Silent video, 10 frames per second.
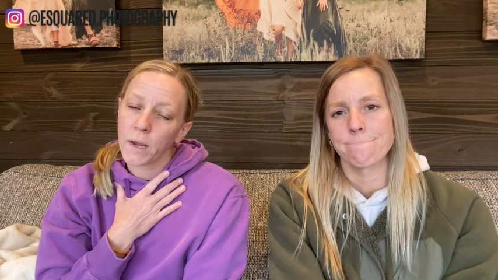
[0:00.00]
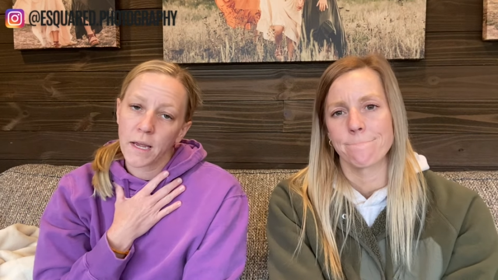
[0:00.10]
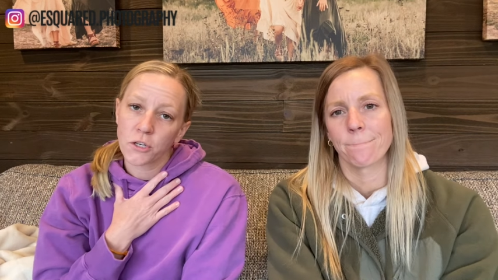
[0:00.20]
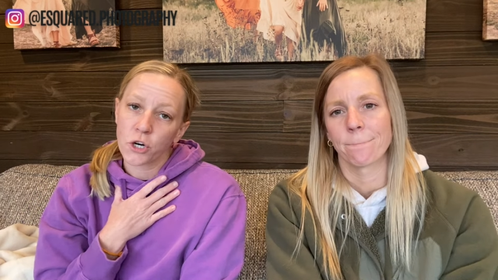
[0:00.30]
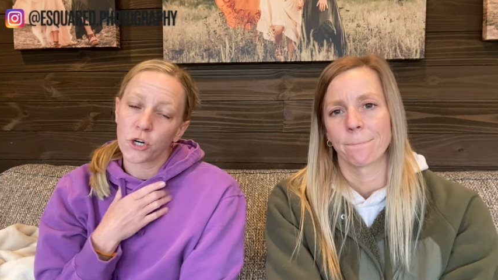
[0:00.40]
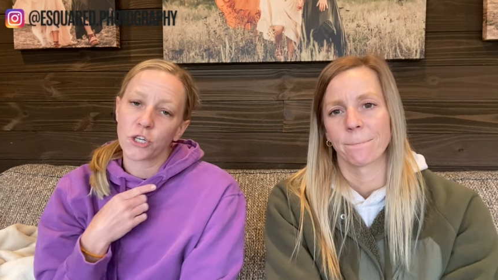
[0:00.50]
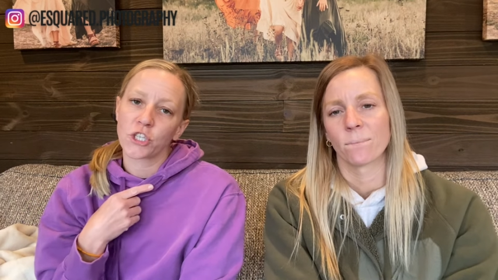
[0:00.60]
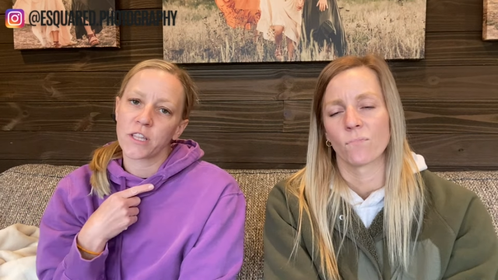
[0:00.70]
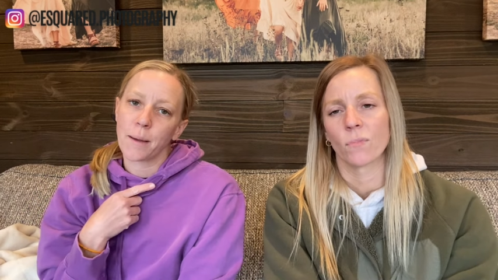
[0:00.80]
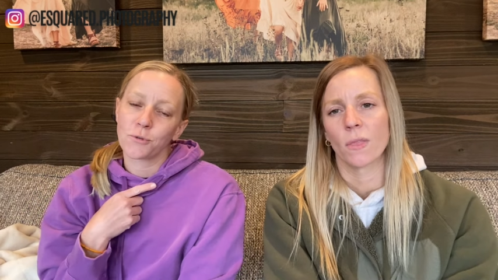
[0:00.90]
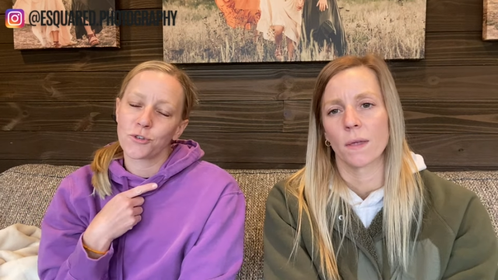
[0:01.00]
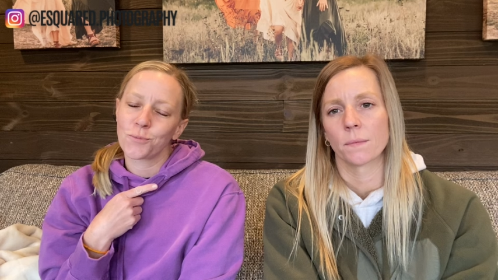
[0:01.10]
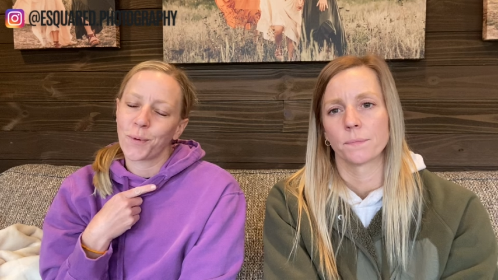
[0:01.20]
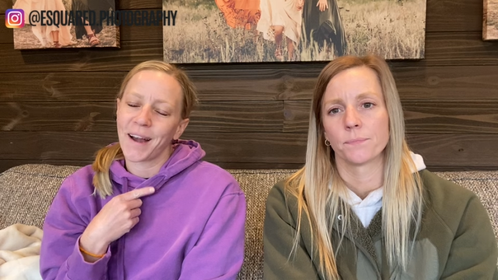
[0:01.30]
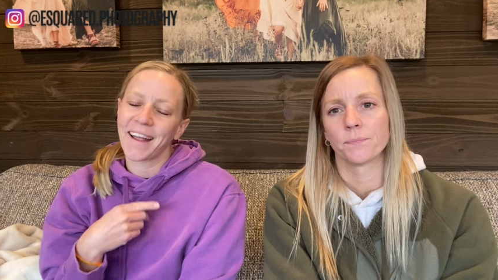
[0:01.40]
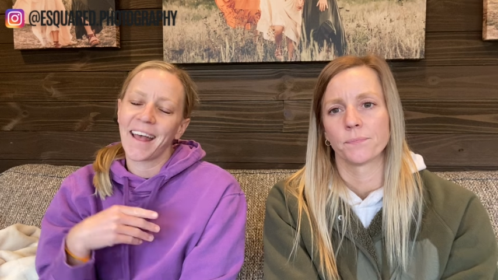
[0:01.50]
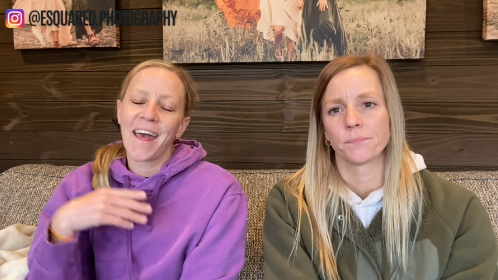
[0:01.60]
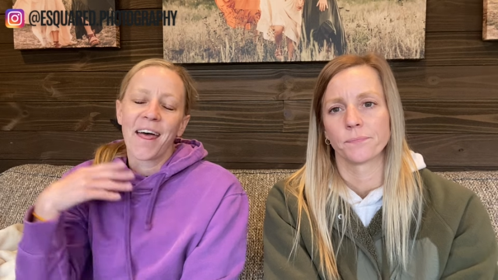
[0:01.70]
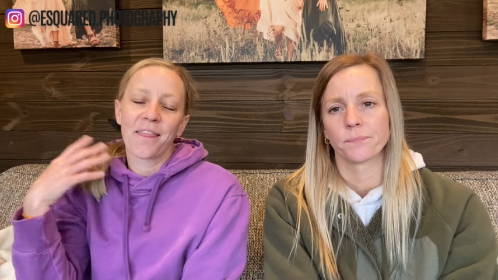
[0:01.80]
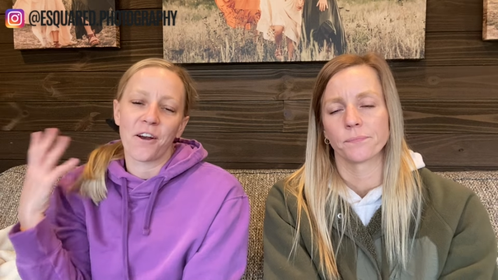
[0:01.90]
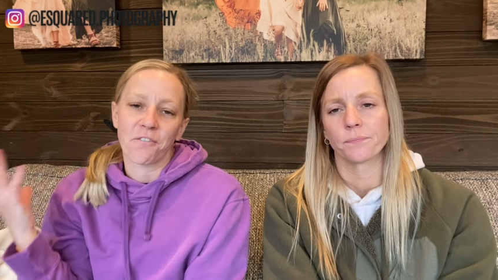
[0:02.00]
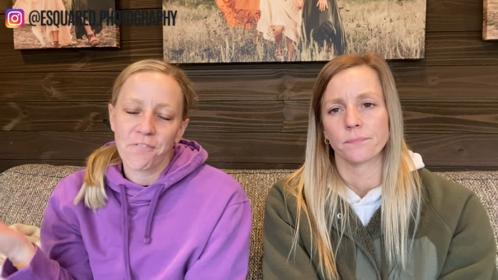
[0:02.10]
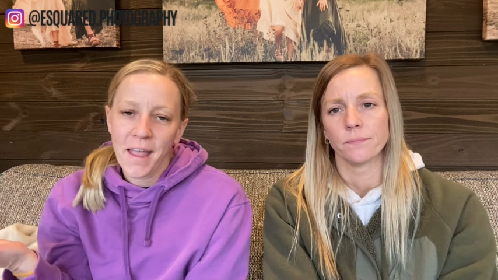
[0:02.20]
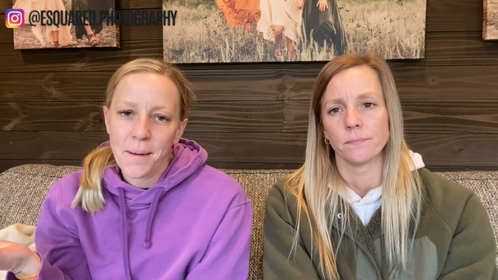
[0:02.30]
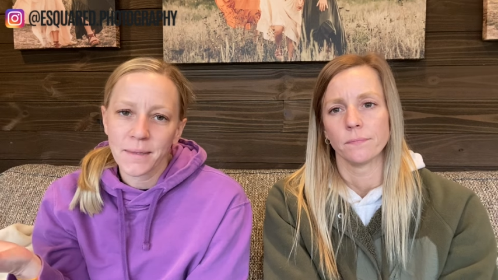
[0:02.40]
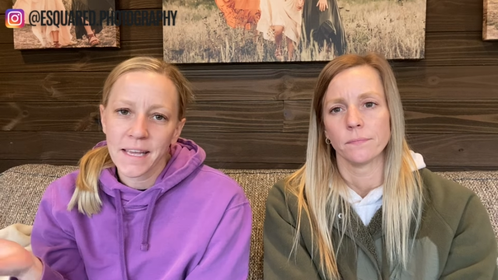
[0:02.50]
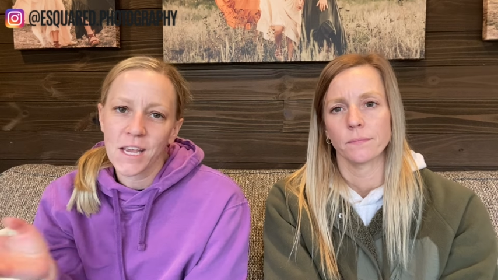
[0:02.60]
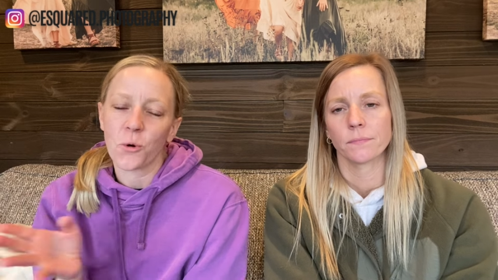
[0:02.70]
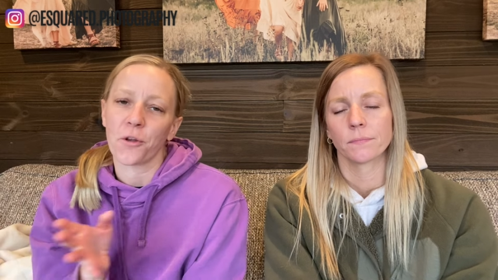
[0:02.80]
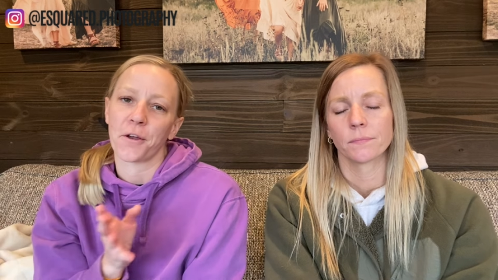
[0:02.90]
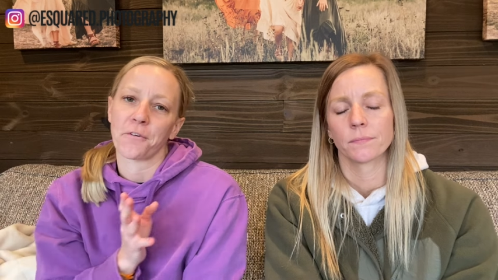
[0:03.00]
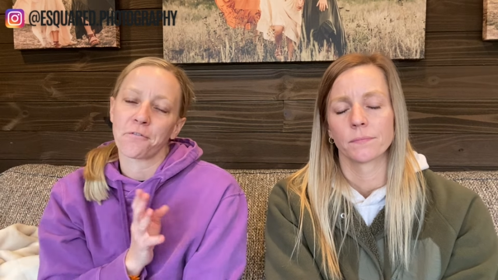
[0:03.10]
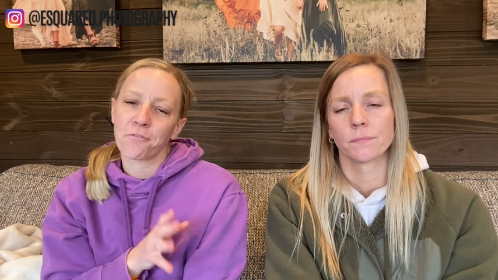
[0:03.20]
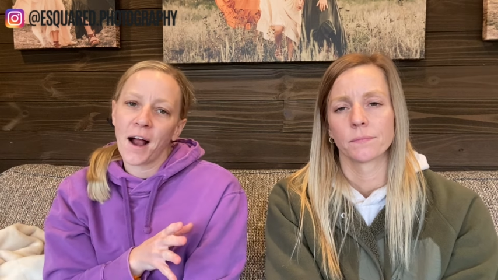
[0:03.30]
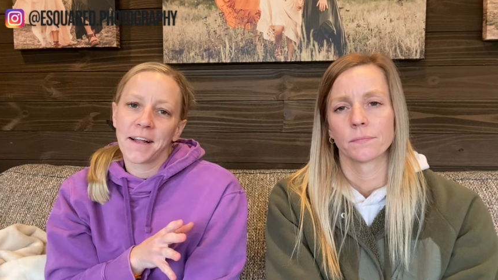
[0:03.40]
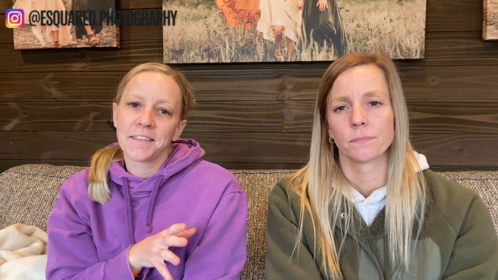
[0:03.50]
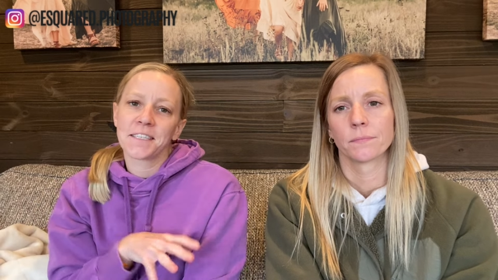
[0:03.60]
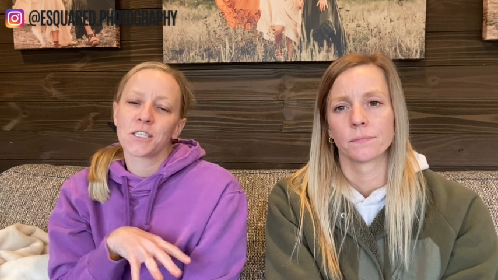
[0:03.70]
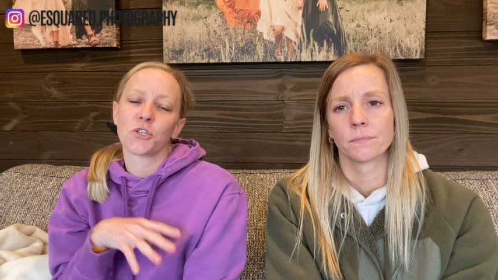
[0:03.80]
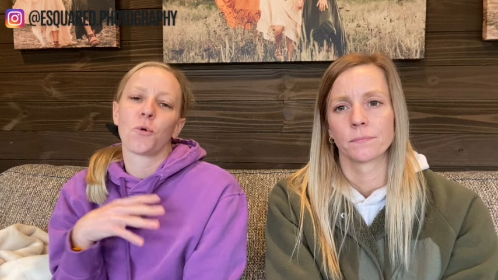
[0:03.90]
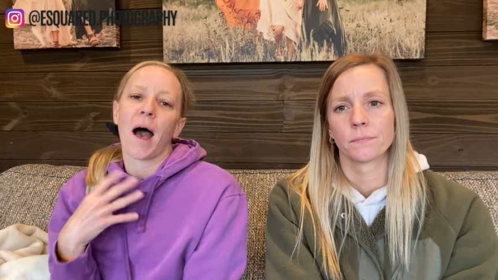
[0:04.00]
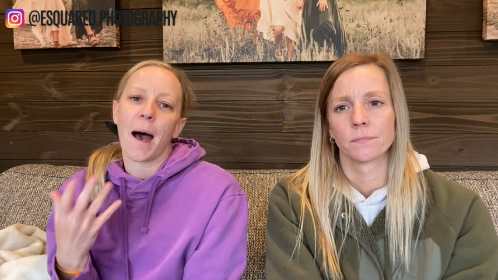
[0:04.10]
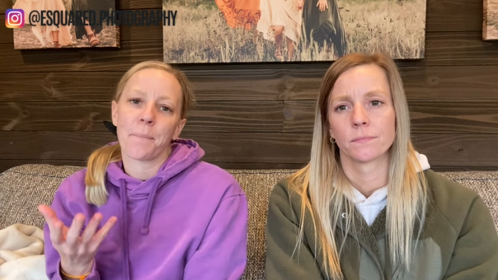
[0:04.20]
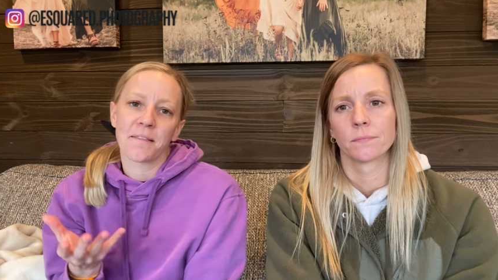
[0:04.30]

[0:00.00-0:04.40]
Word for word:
Speaker 1: we encourage them to bring their family or their friends to hop